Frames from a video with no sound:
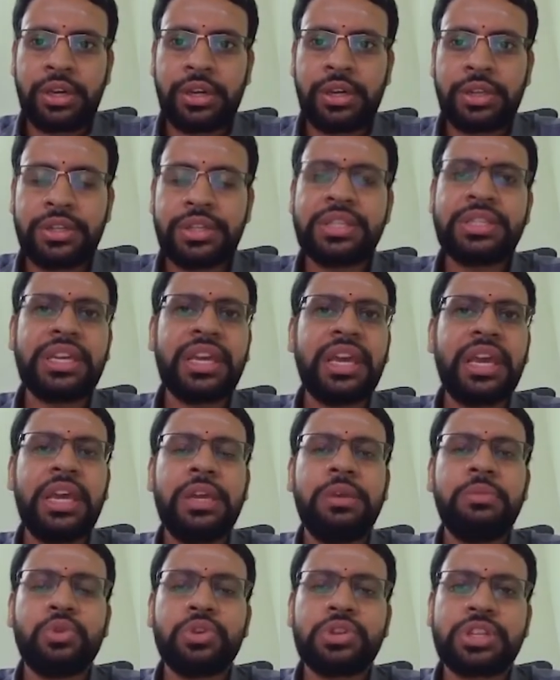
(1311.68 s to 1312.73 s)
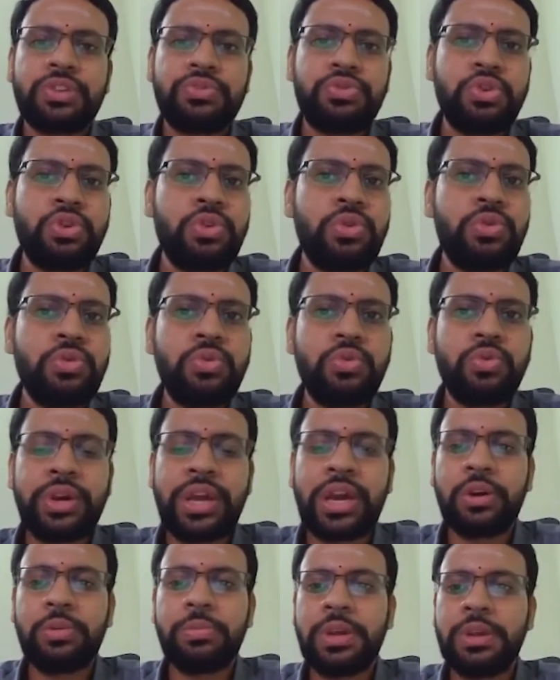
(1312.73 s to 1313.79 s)
This again, most of you would
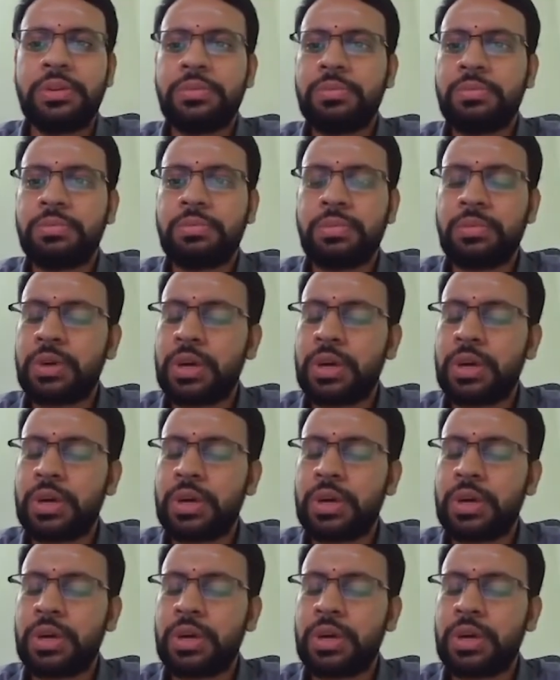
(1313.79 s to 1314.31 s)
have been,